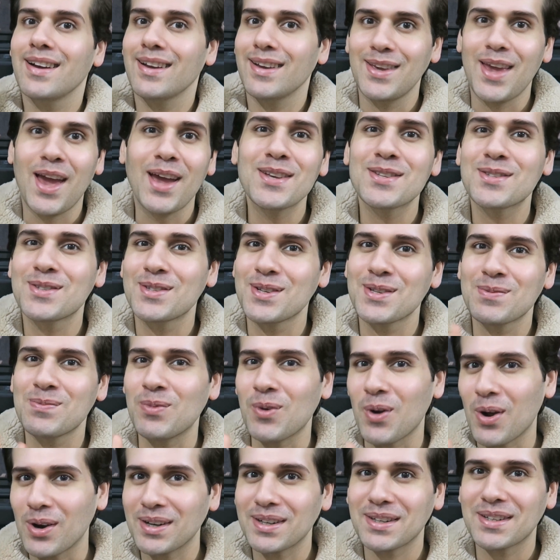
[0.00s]
Yes, this
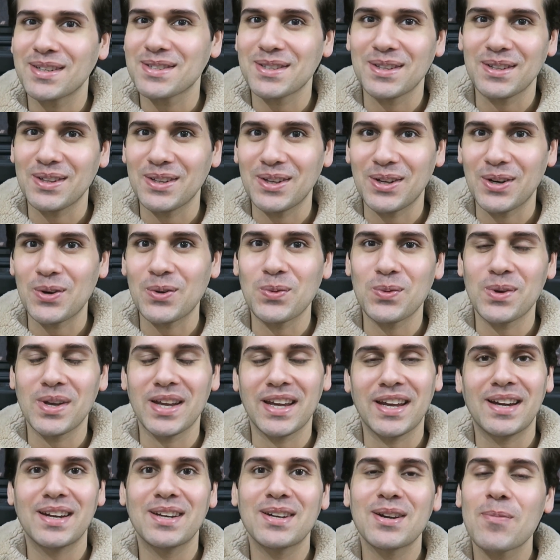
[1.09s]
product is a little
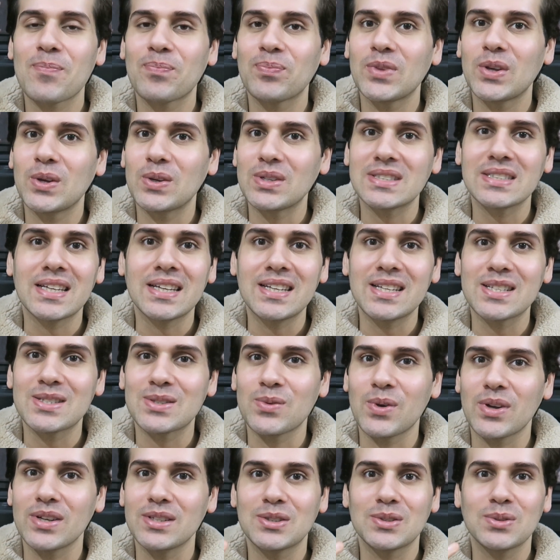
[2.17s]
weird. Your skin is
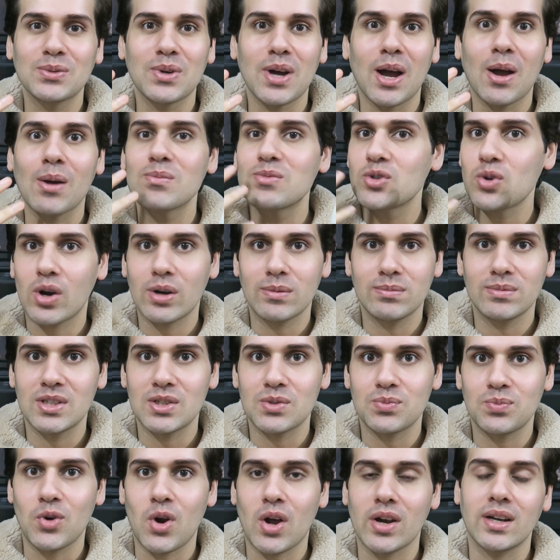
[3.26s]
going to absorb
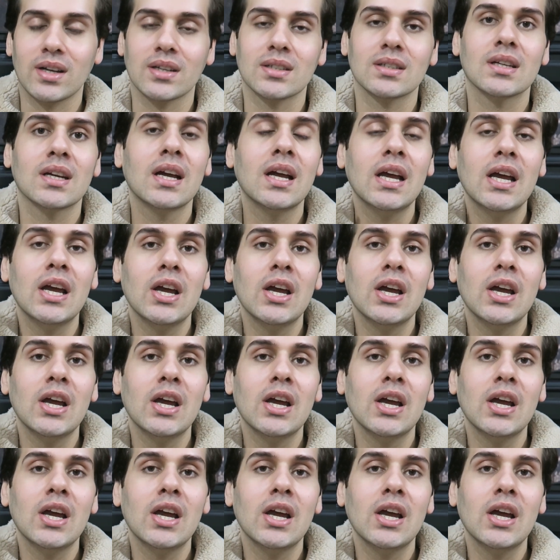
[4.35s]
this product.